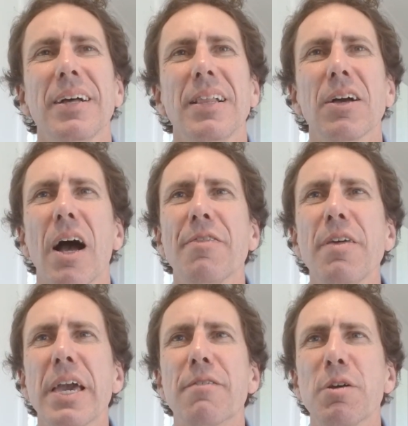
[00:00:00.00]
Look, I
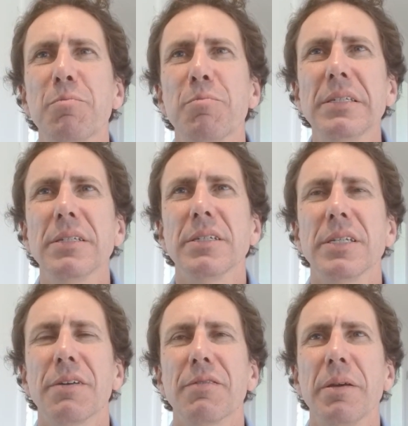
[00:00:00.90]
think every business,
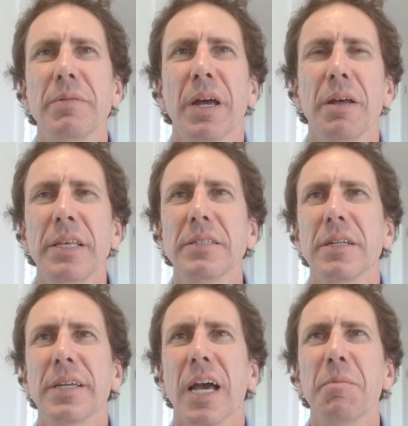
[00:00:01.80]
every
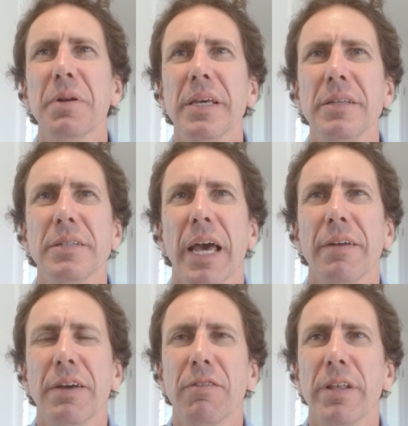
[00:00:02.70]
listed company
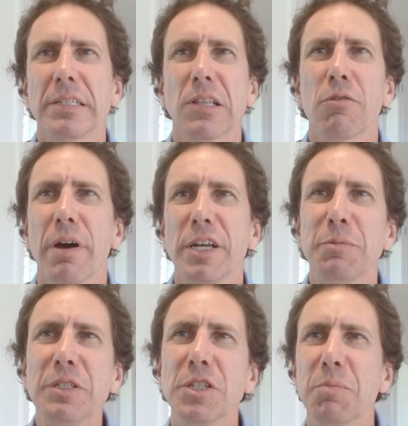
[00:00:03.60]
definitely has long-range
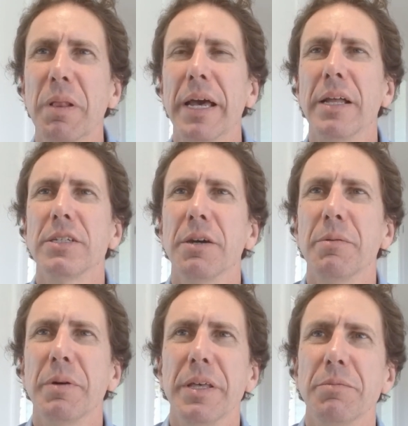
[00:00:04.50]
business plans.
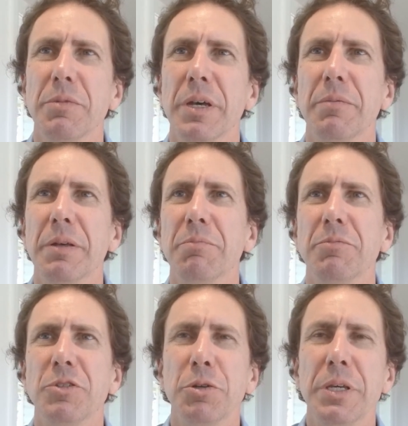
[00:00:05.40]
Whether they're
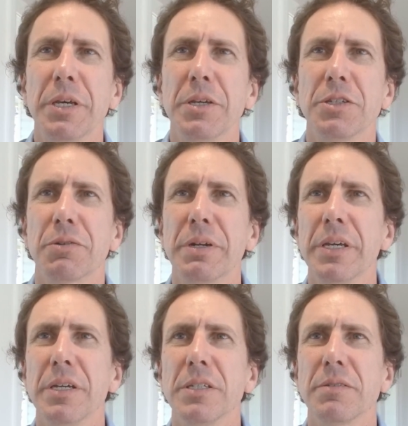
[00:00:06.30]
2 years, 3
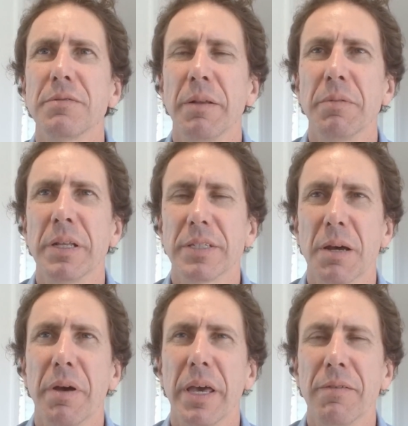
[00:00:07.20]
years, and
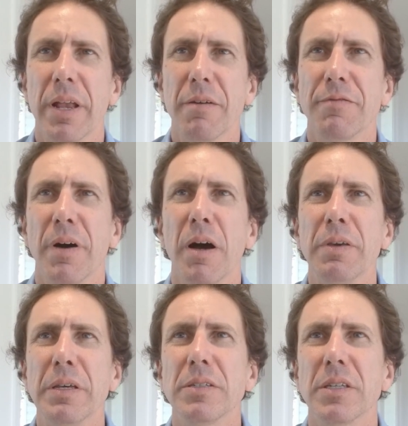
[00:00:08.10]
some even have 5
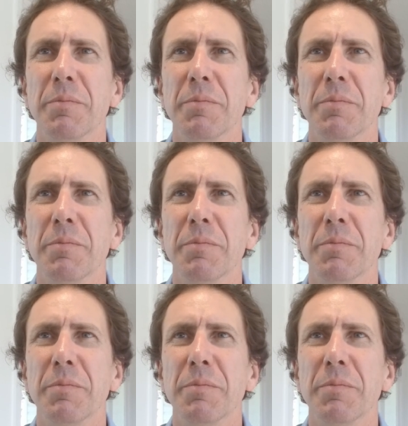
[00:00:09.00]
years.